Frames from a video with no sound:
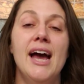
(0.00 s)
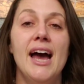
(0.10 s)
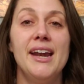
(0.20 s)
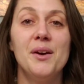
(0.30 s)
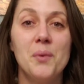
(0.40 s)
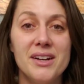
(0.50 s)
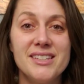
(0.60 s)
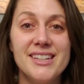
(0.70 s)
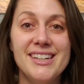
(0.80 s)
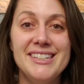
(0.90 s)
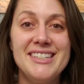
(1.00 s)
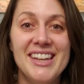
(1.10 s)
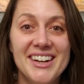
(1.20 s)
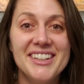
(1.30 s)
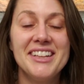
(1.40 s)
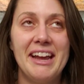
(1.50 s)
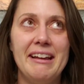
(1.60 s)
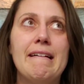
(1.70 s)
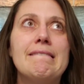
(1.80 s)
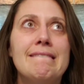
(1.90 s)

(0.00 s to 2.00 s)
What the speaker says: And it wasn't until like